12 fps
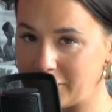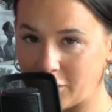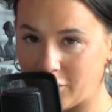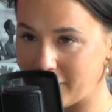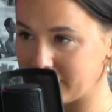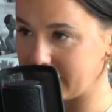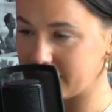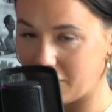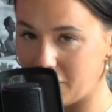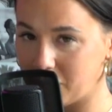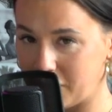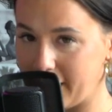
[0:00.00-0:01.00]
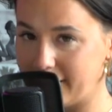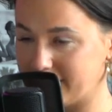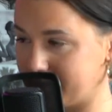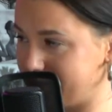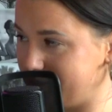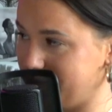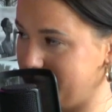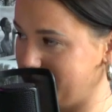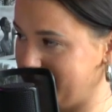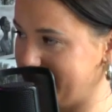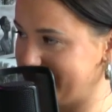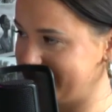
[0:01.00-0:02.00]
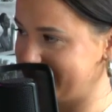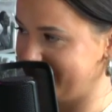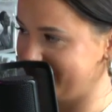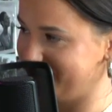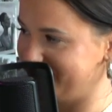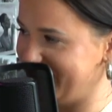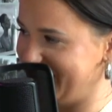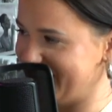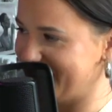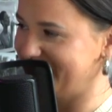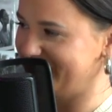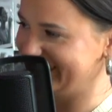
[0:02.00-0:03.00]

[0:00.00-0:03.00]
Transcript: and Crimes has all rights to this video.